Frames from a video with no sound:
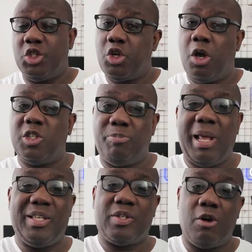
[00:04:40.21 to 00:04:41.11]
Charge
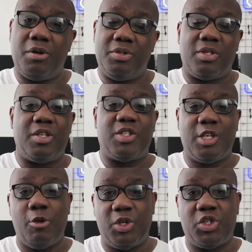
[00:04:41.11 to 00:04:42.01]
Place Scotland's
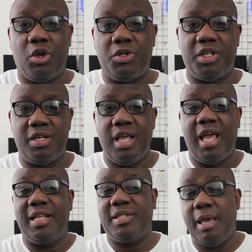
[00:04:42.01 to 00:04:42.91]
solar charging
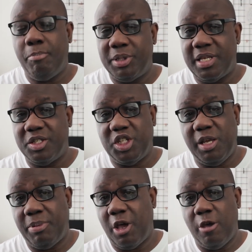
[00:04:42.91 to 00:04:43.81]
and 10%
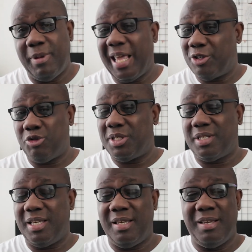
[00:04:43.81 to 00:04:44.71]
cheaper home
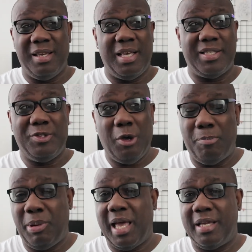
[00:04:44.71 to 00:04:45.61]
electricity is
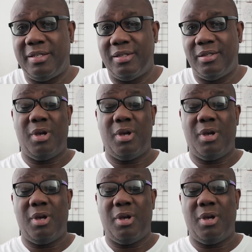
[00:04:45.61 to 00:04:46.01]
not bad.